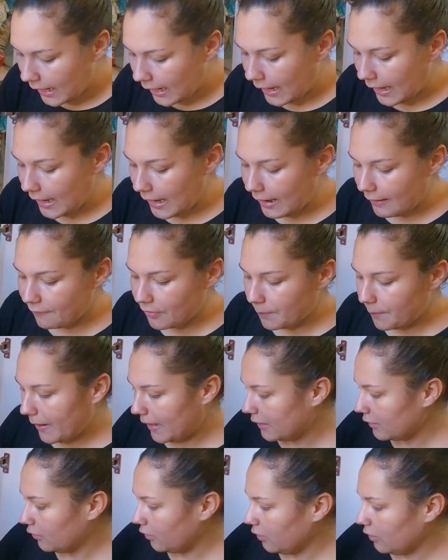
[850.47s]
I have the
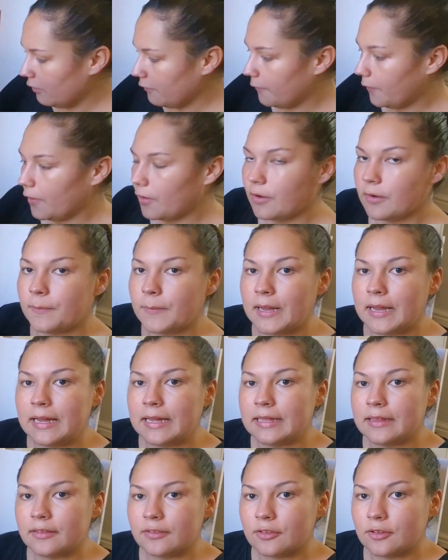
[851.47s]
pedal for
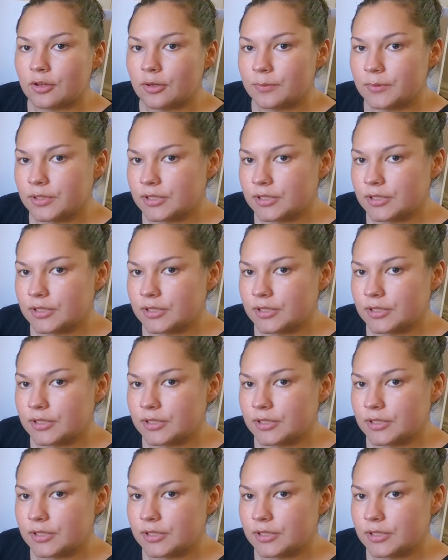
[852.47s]
my sewing